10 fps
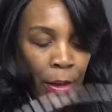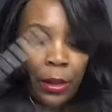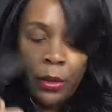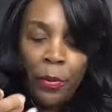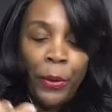
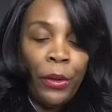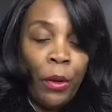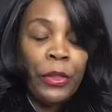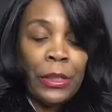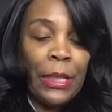you put it
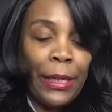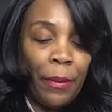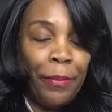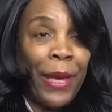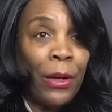on just like a
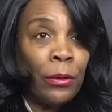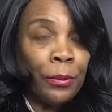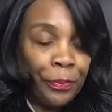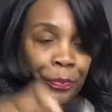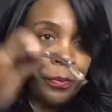belt,
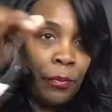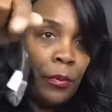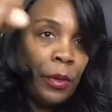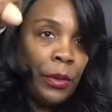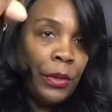
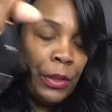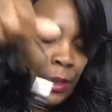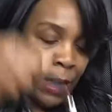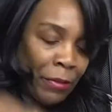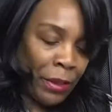because you see
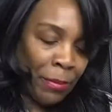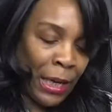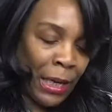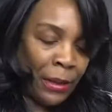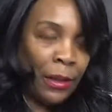how it's
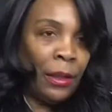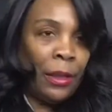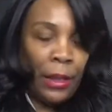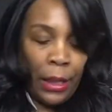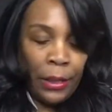made?
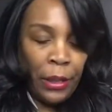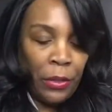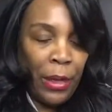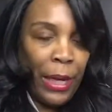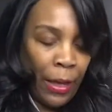And then
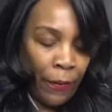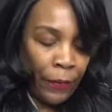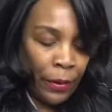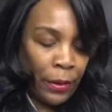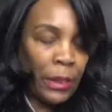you have,
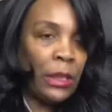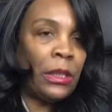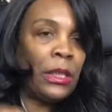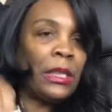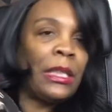this
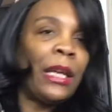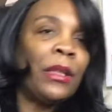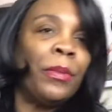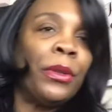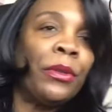is how you
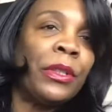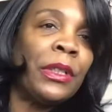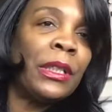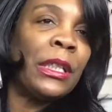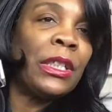put it on. You
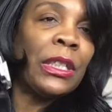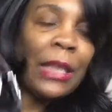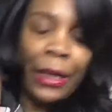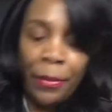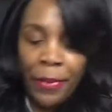see, it's just
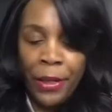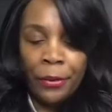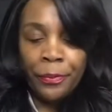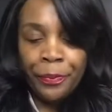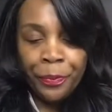like a belt,
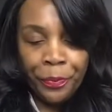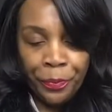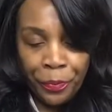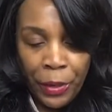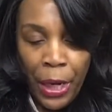
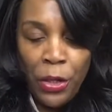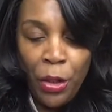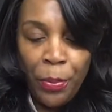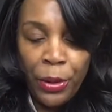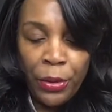and you
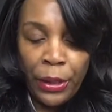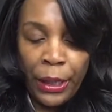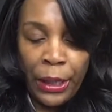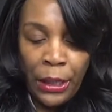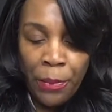can put it in
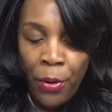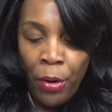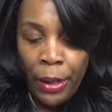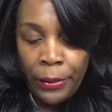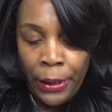any
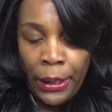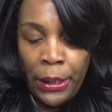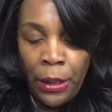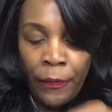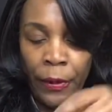part,
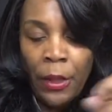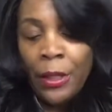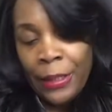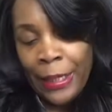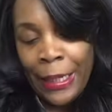any of the,
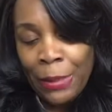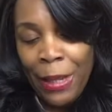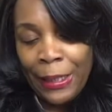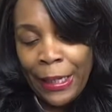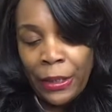and that's why
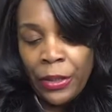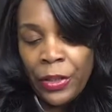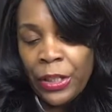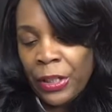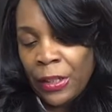I like the,
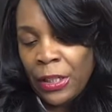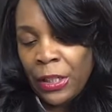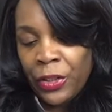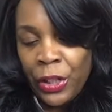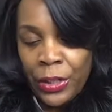it's
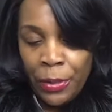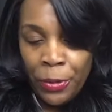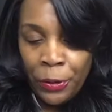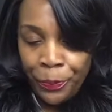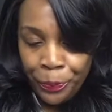adjustable.